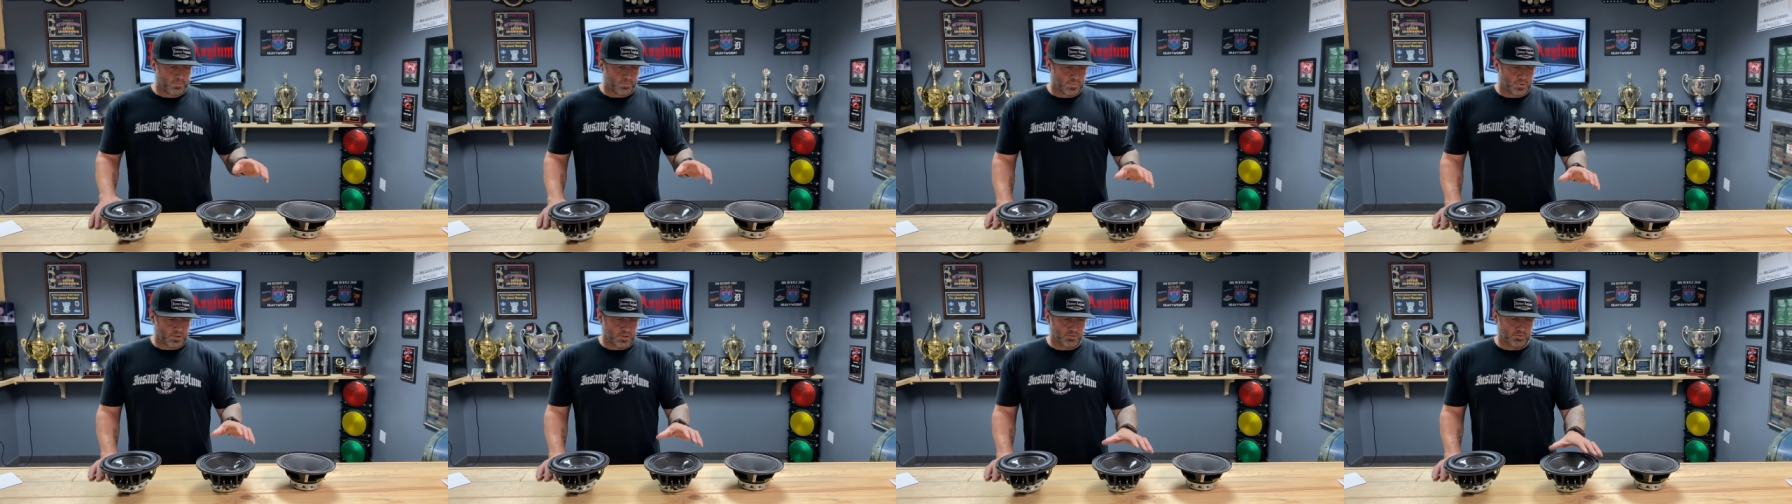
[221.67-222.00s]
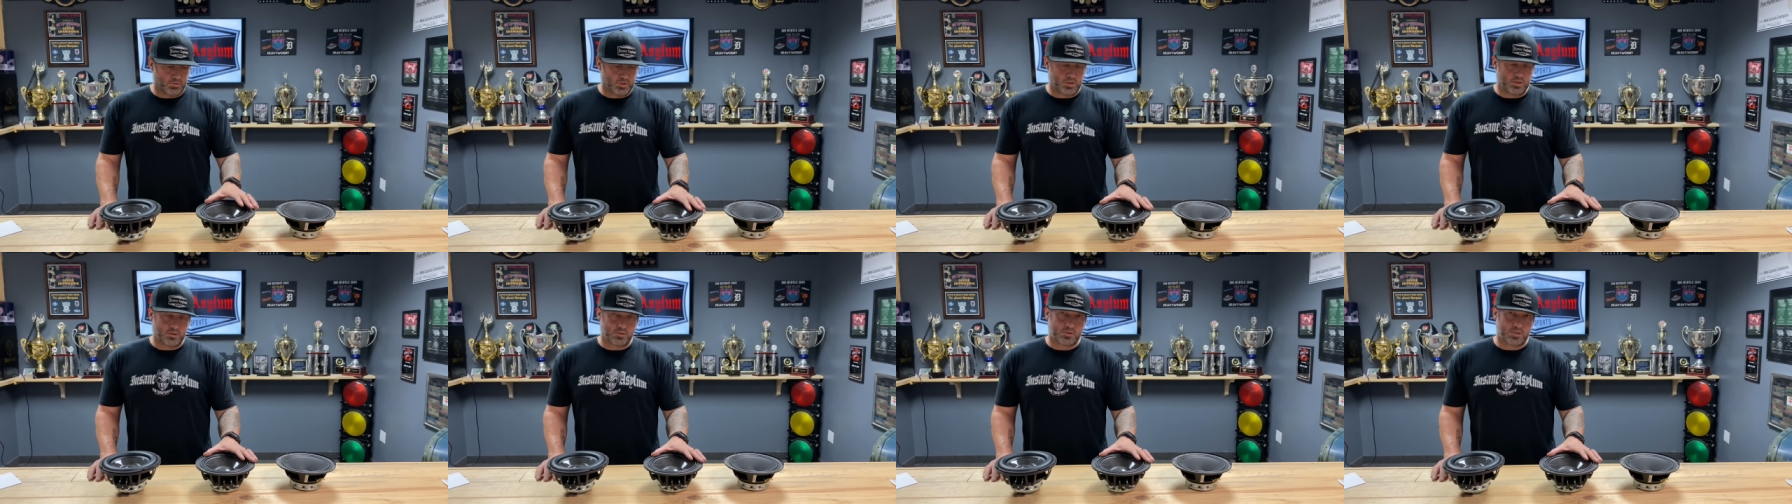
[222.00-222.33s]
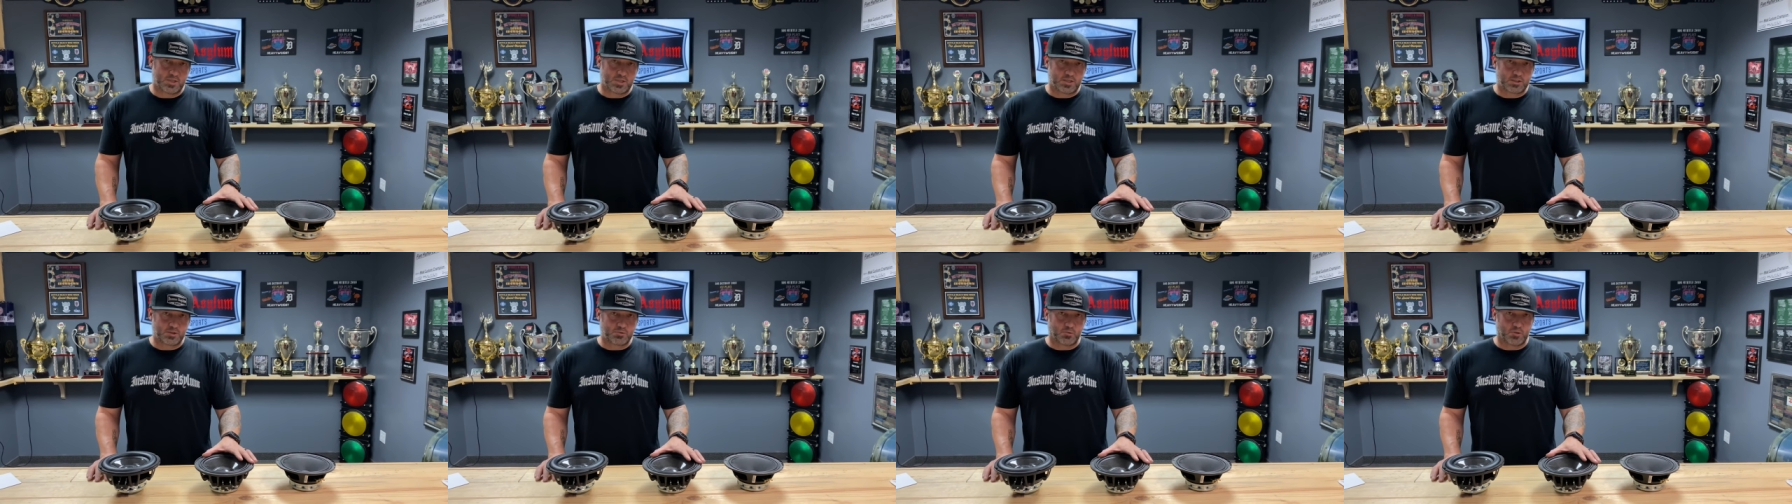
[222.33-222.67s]
You would use
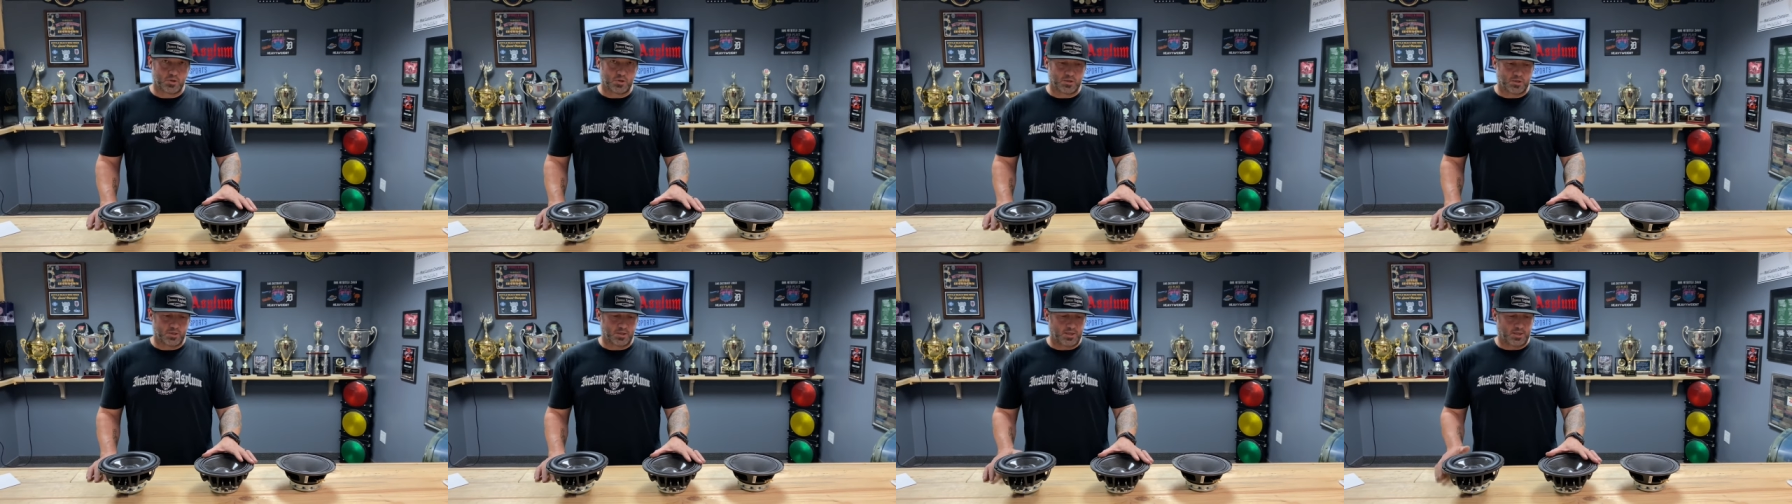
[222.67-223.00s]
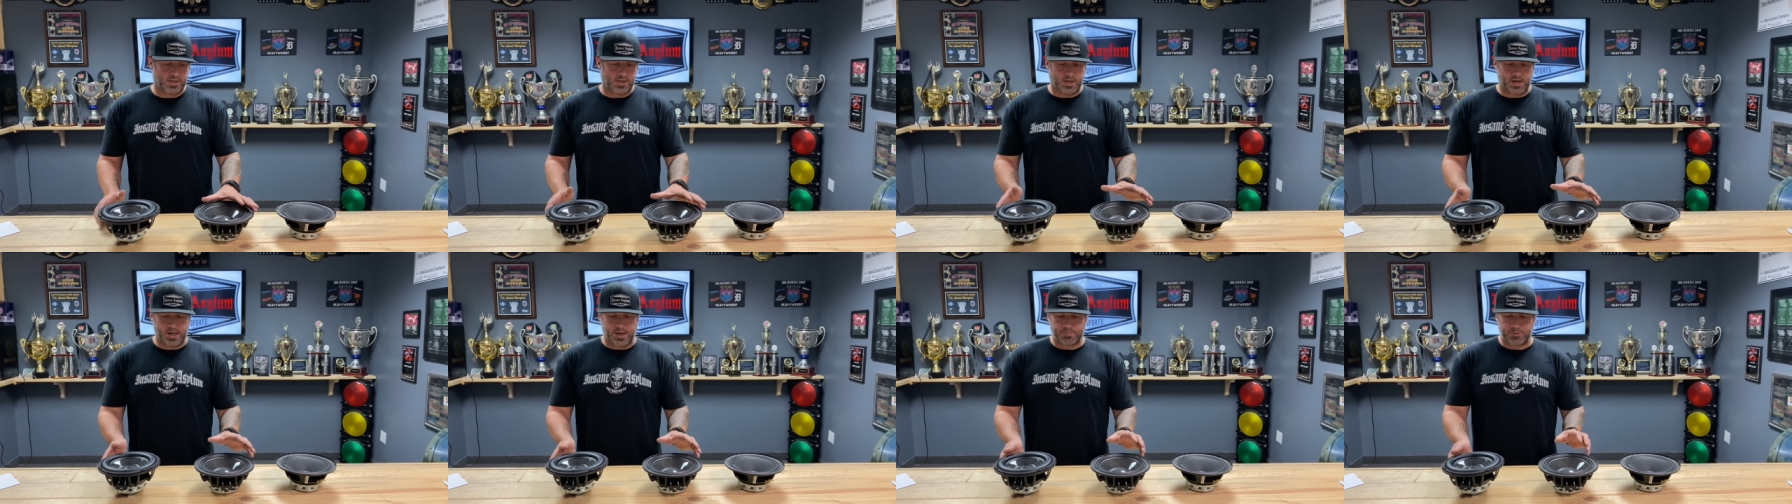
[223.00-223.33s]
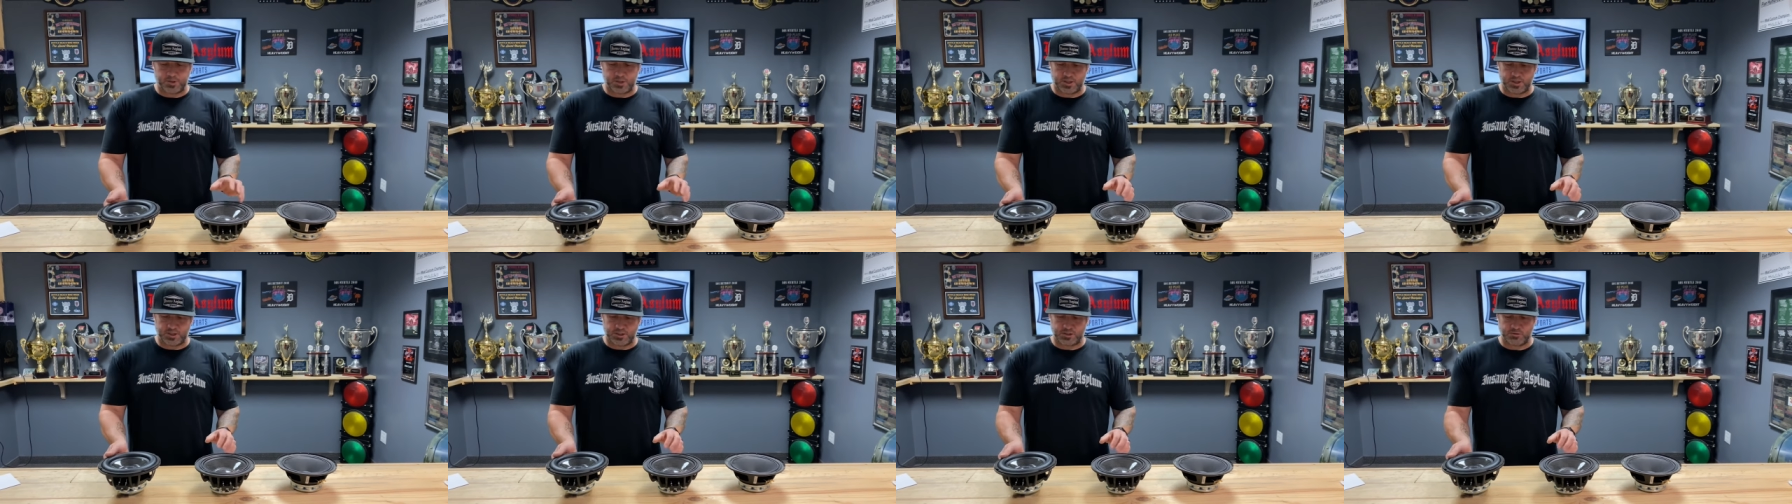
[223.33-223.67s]
this one in an
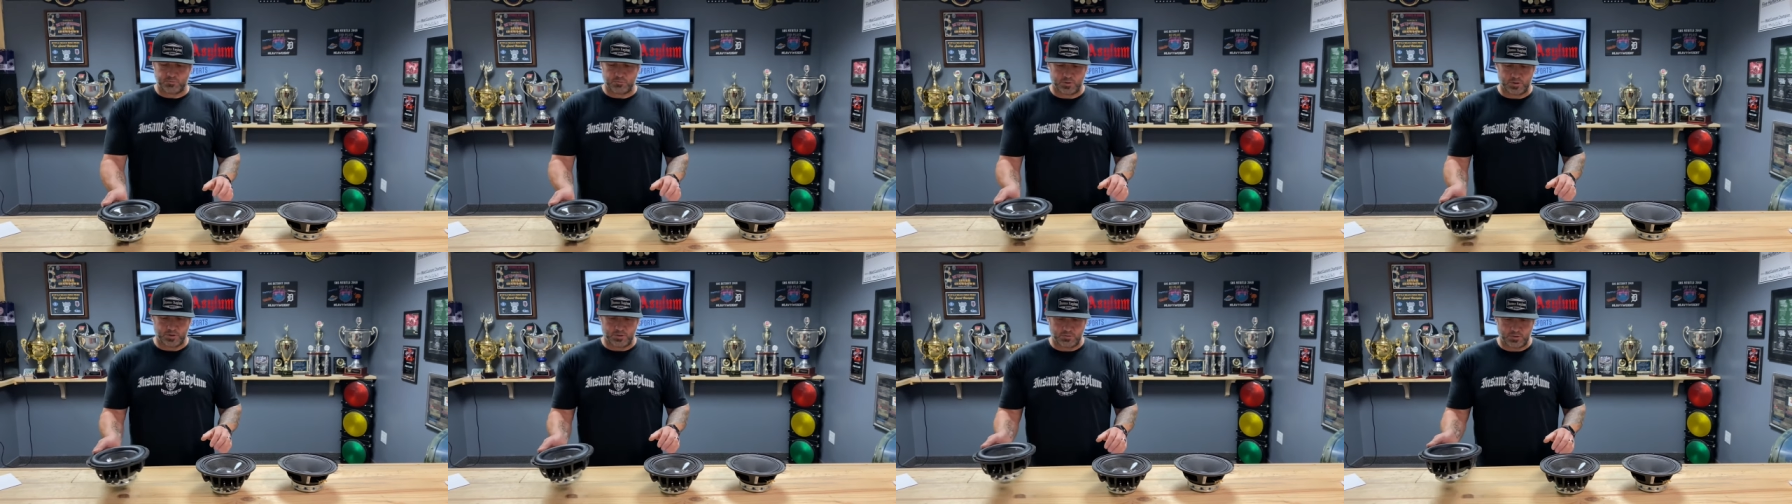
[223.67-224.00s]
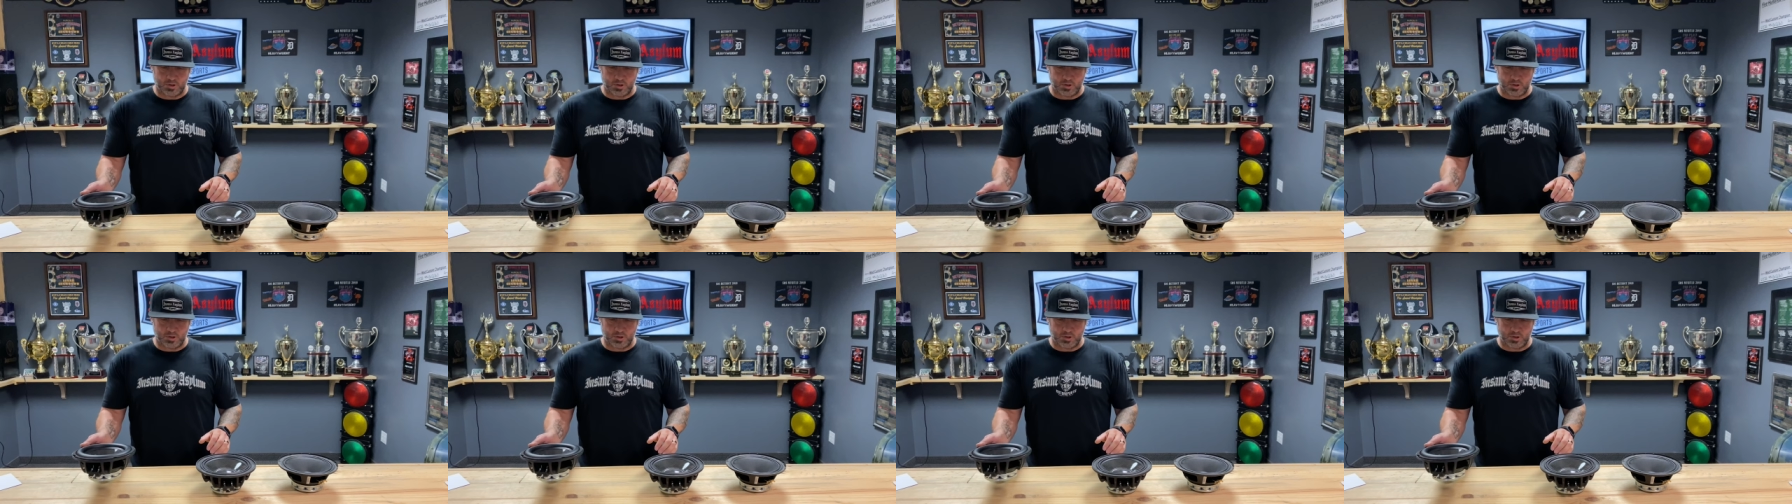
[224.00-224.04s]
application where you